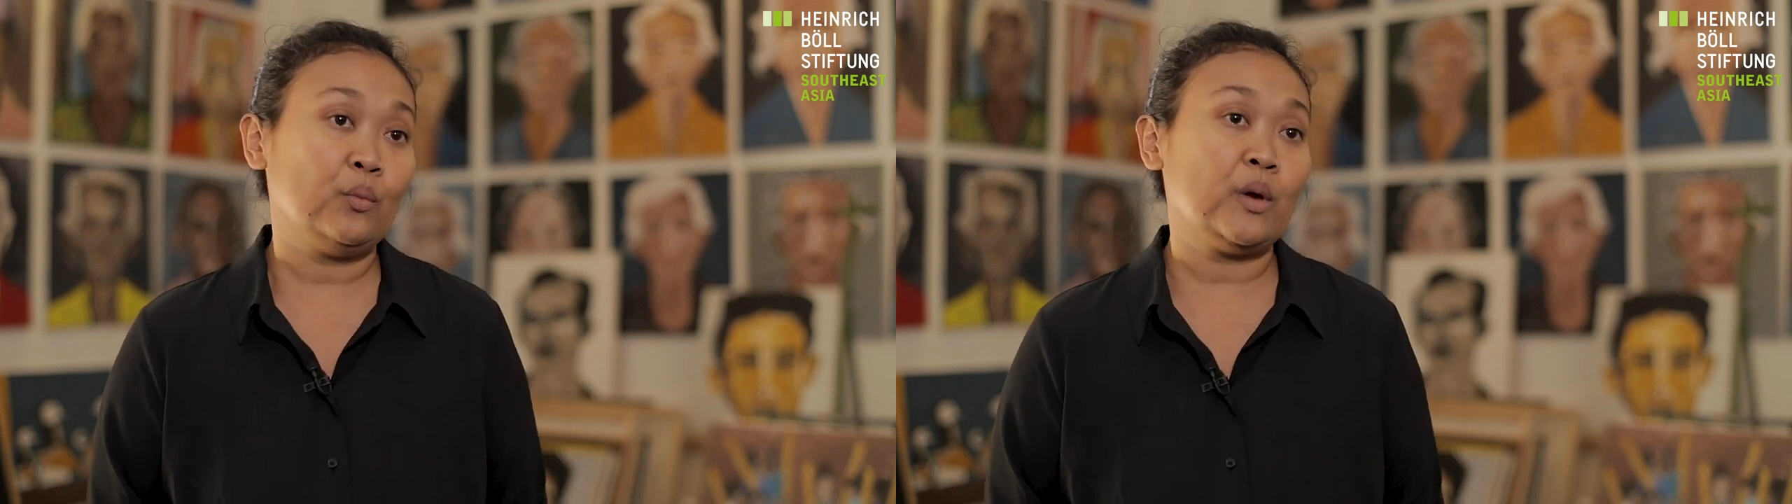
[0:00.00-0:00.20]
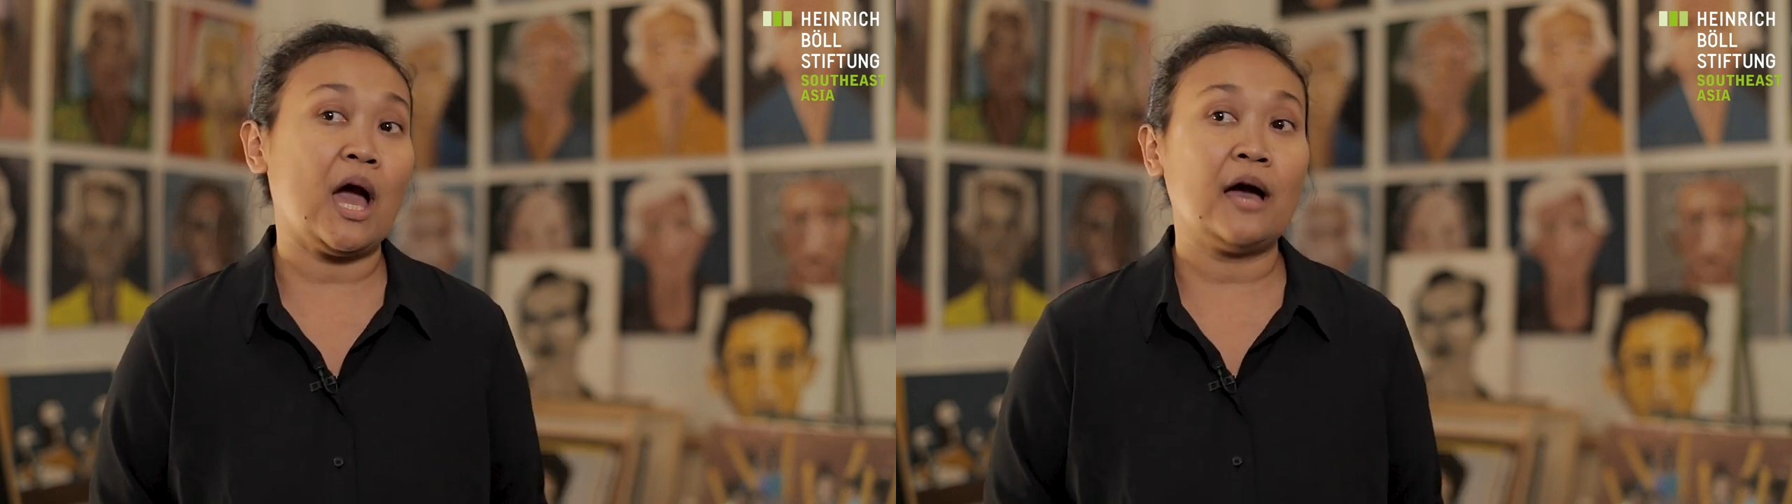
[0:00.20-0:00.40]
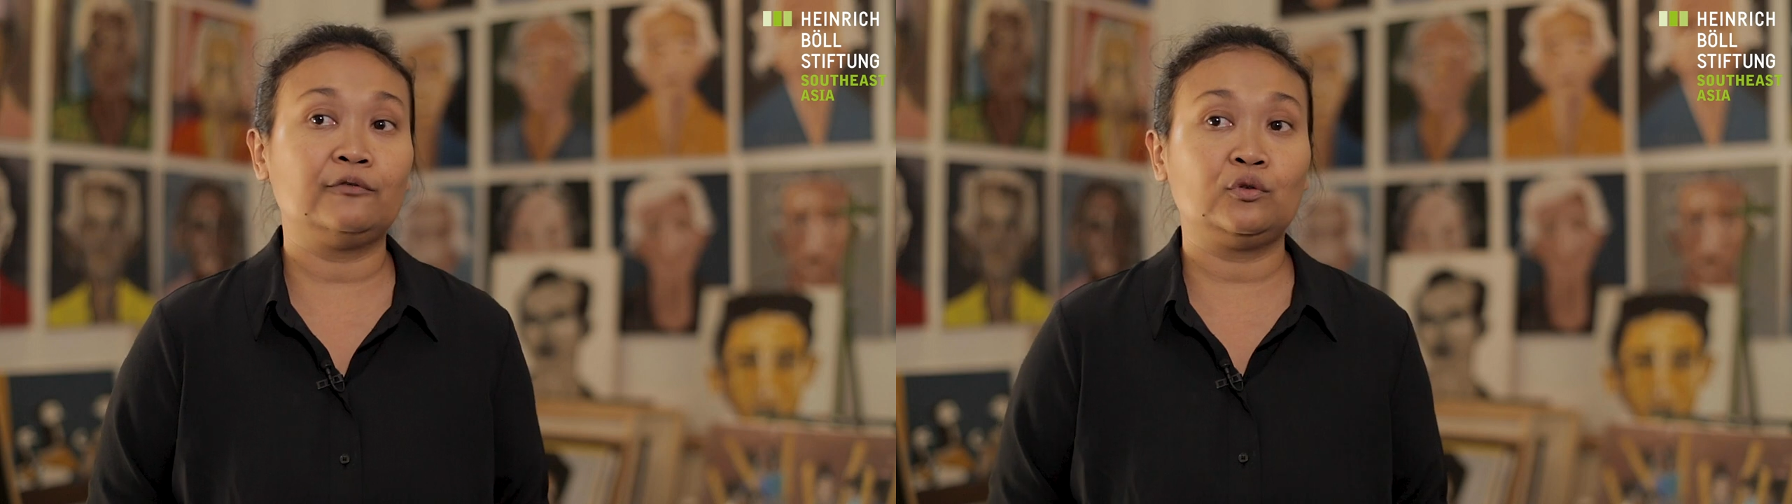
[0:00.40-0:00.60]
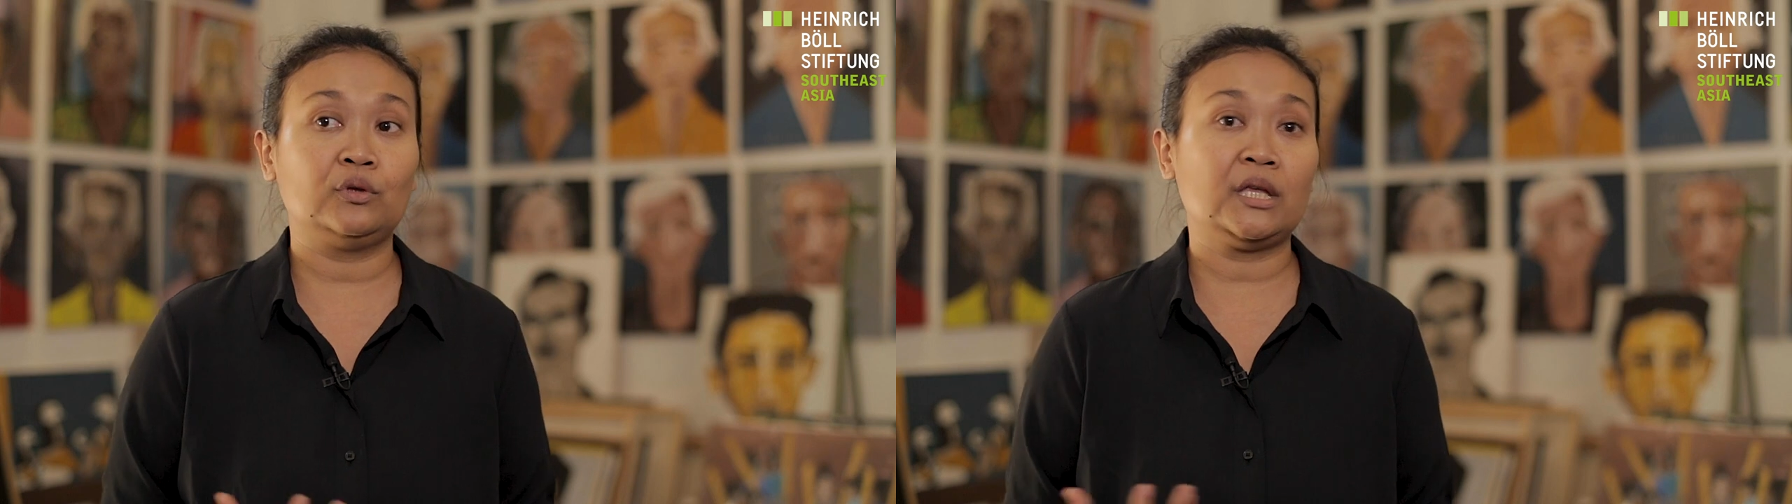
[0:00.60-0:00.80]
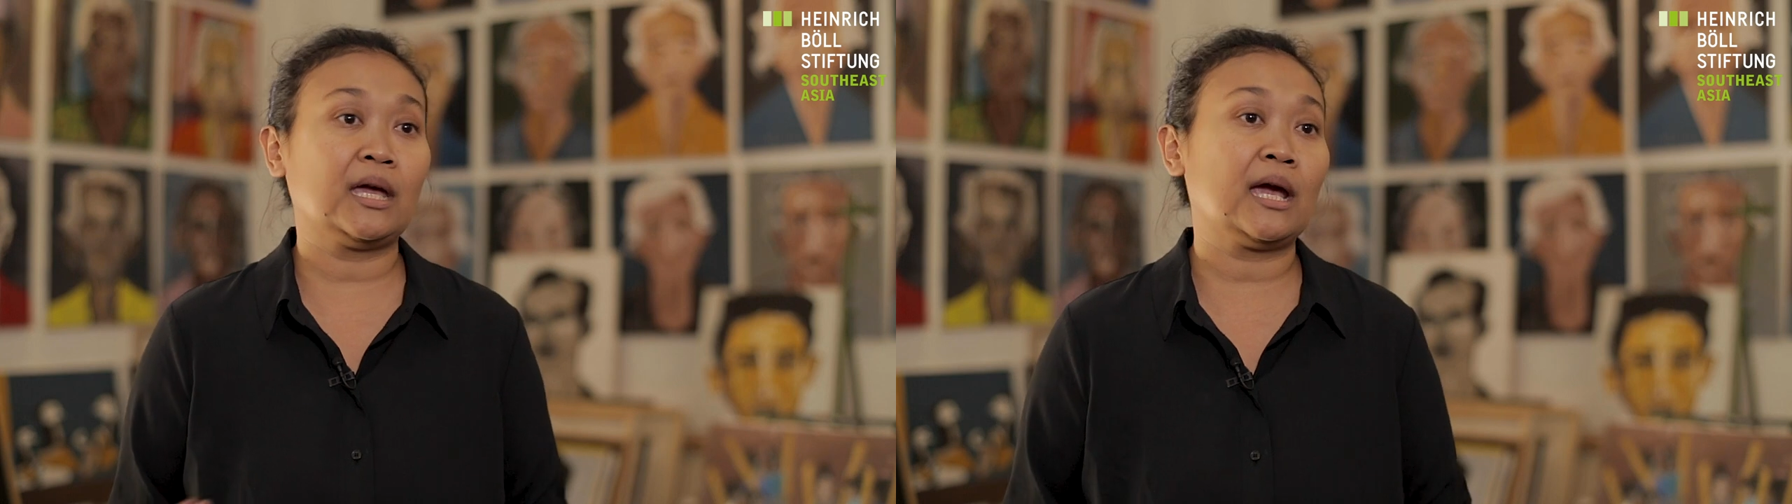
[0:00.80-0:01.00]
we have to
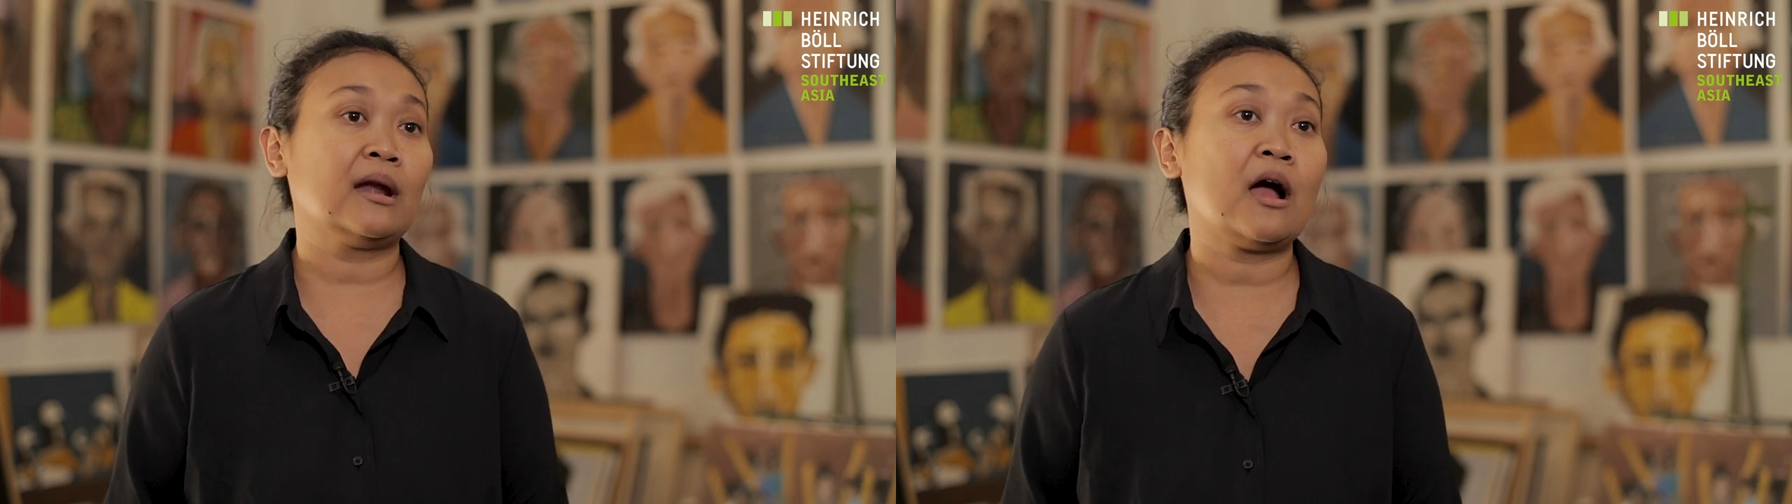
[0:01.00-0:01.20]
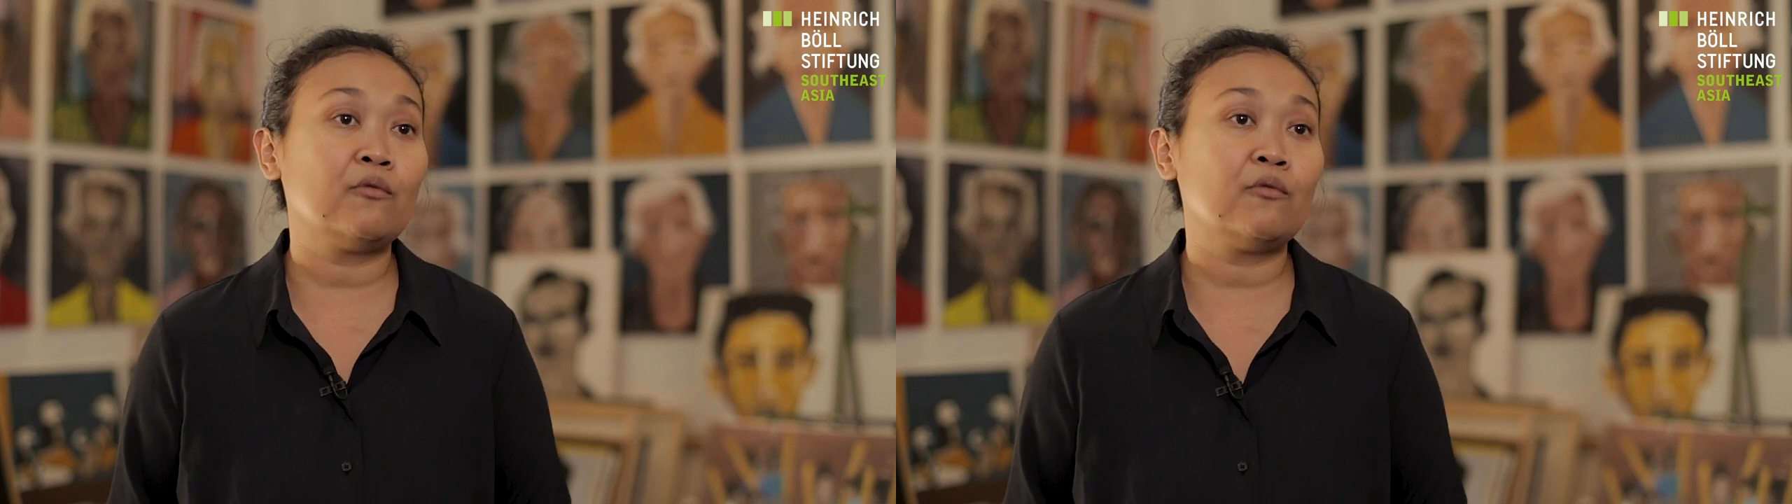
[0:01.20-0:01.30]
take care of